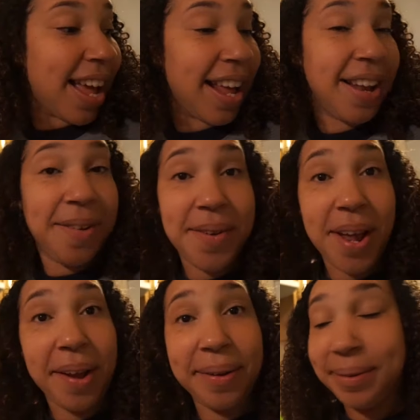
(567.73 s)
I don't
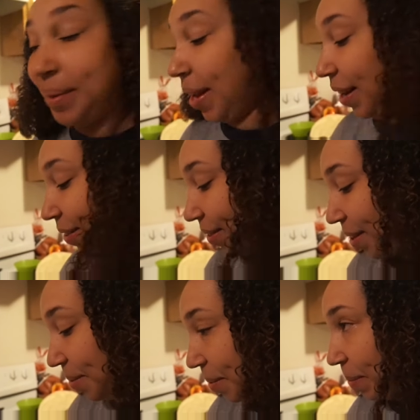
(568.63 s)
know. I don't
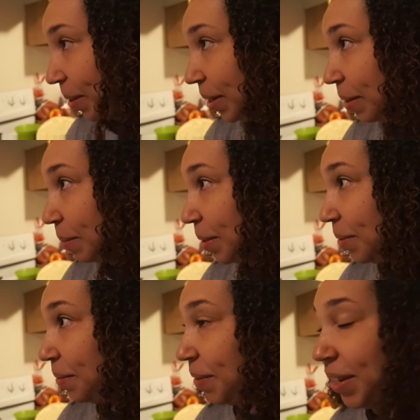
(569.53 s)
know what we're gonna be
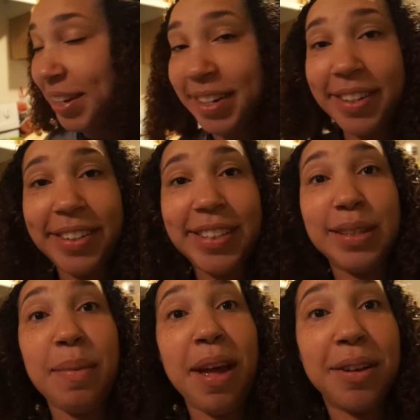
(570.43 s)
doing for dinner. It
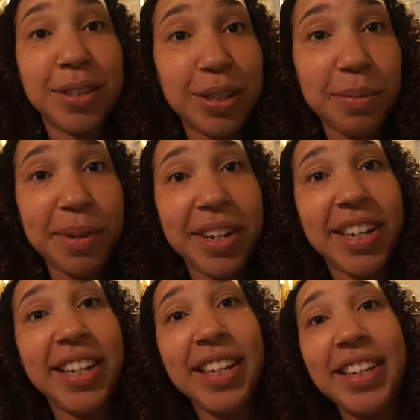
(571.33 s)
smells super
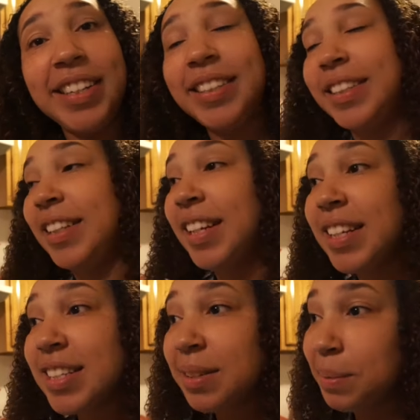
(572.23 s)
good,
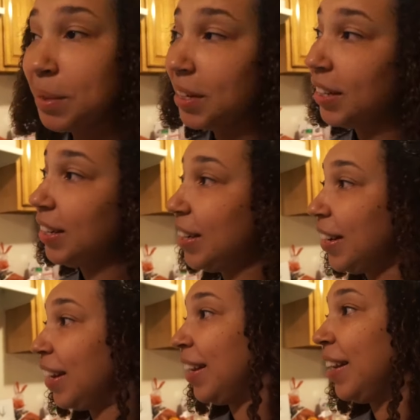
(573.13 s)
looks super good,
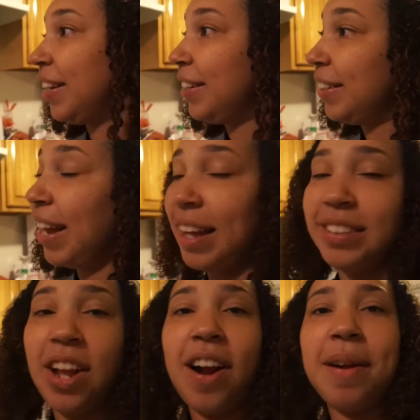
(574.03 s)
and I
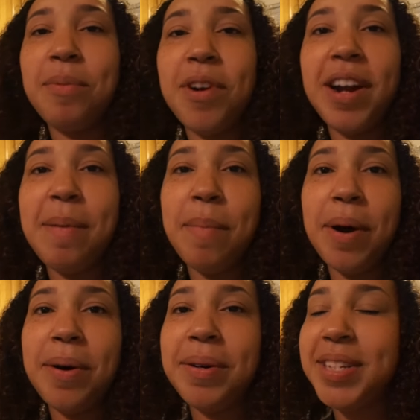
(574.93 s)
started to pour it in
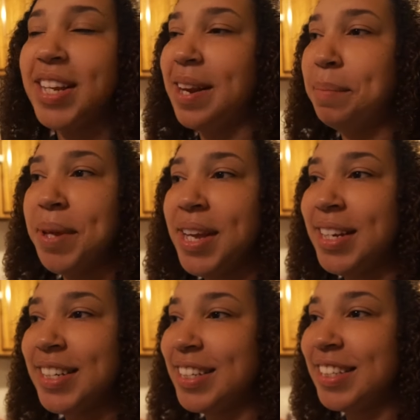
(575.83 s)
bowls and the
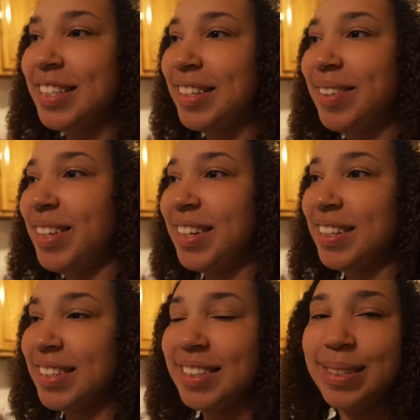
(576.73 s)
beans just still
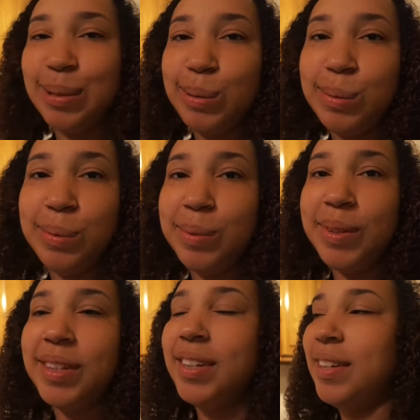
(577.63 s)
looked too
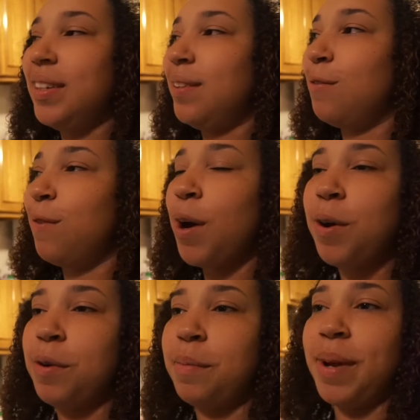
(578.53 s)

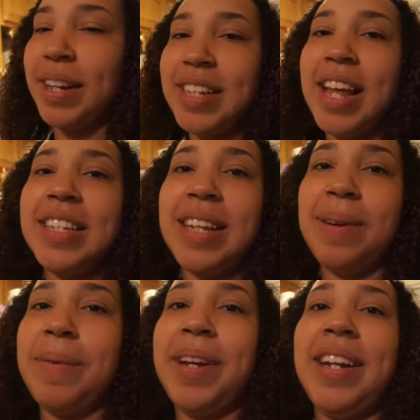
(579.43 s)
firm. I tasted
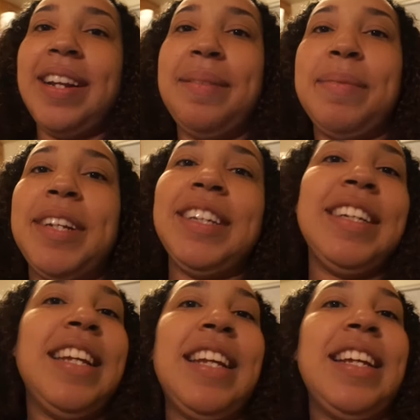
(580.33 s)
one and I'm like,
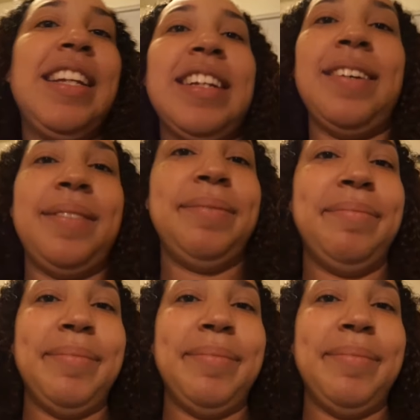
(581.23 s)
ah, no.